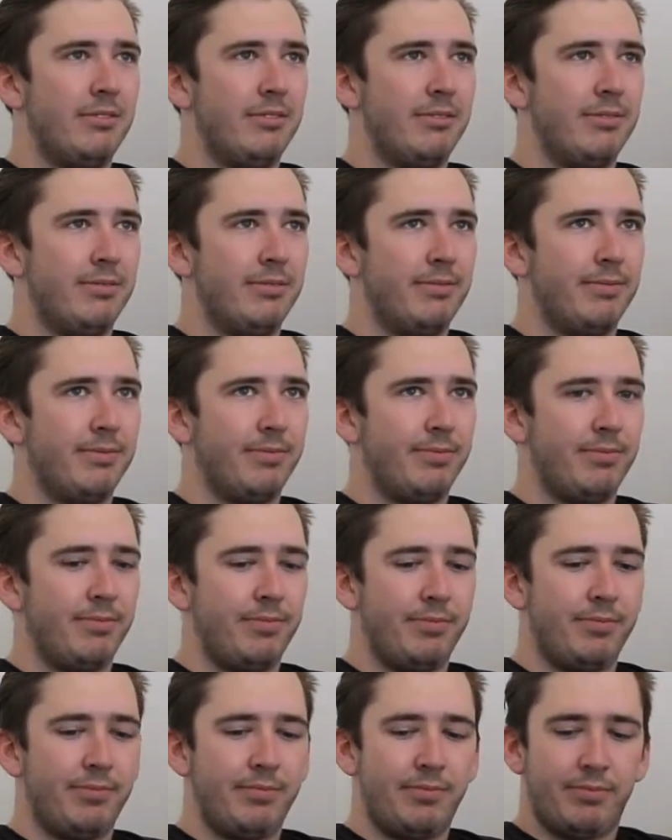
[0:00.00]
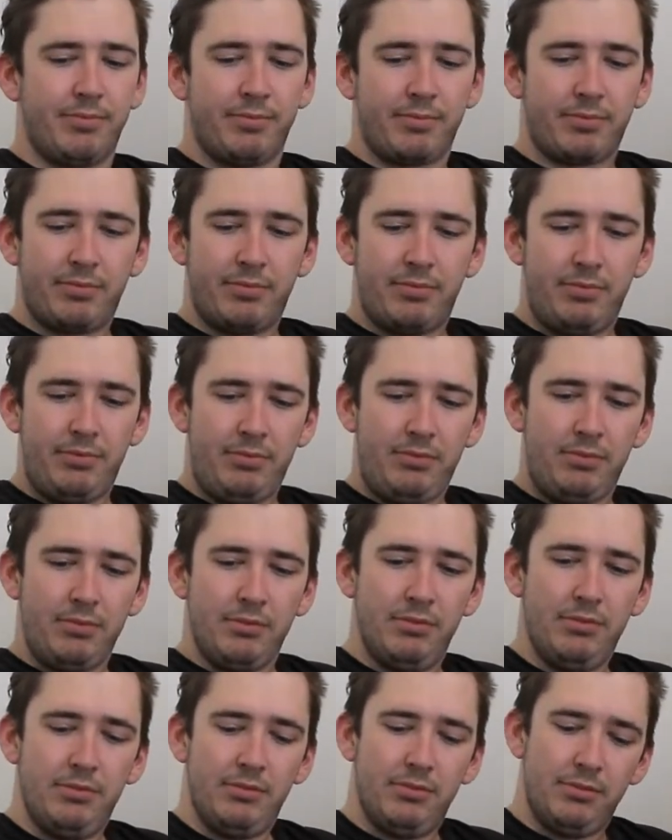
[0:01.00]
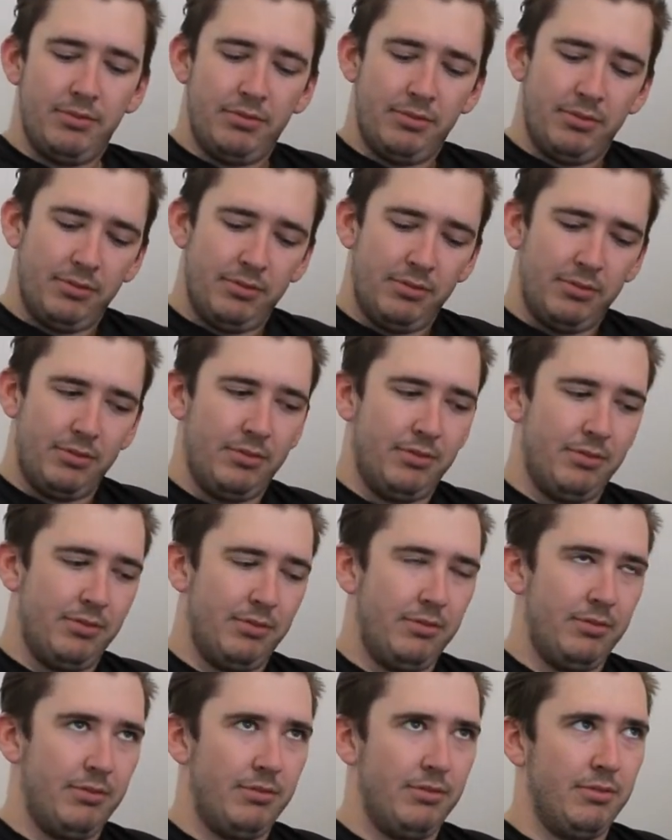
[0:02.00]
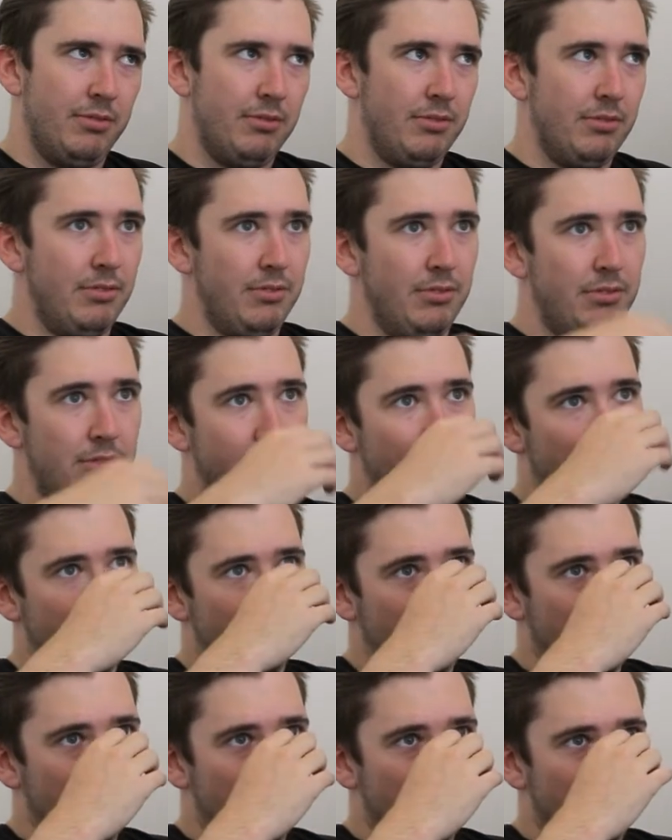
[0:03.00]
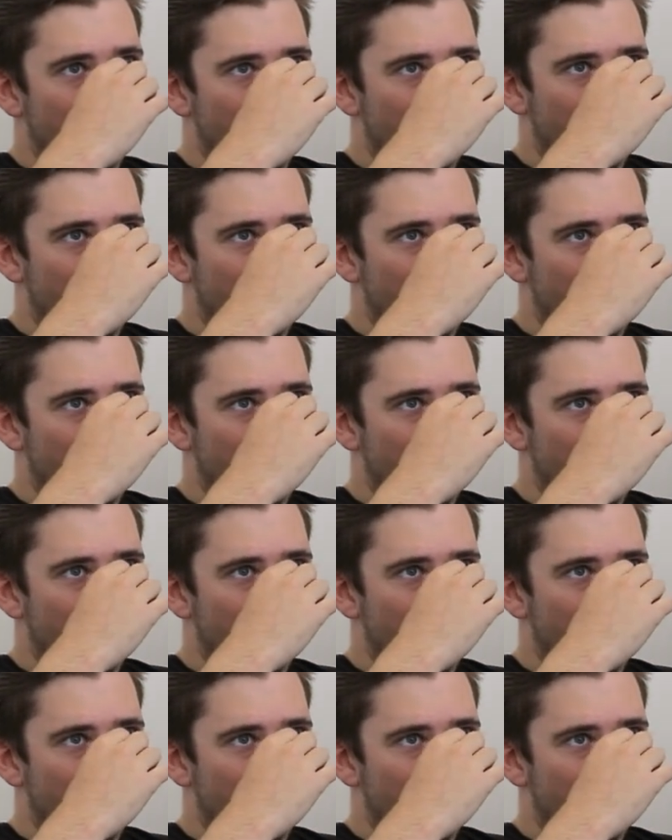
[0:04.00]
This person isn't speaking.